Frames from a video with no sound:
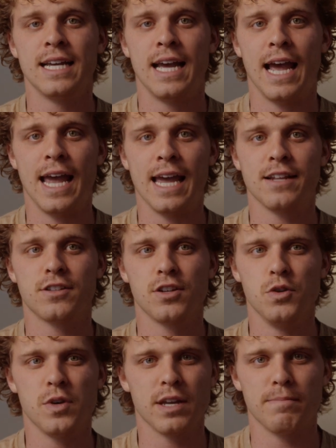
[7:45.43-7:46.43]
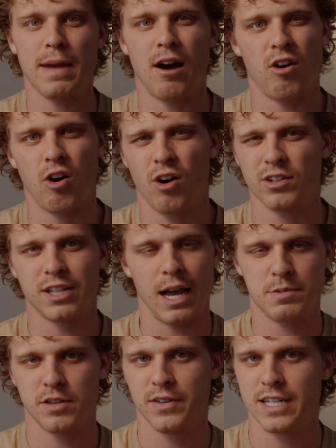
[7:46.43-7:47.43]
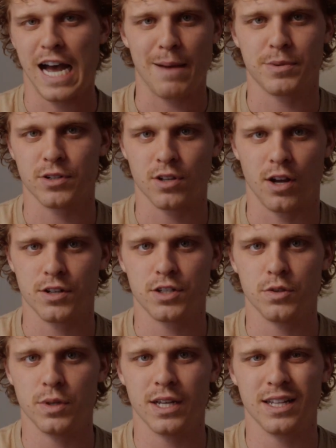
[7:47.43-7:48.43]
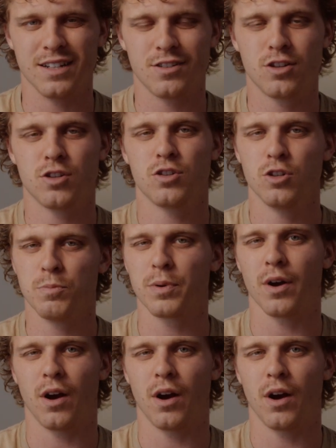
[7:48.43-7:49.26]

And so you can mount all types of adapters onto it, and it's super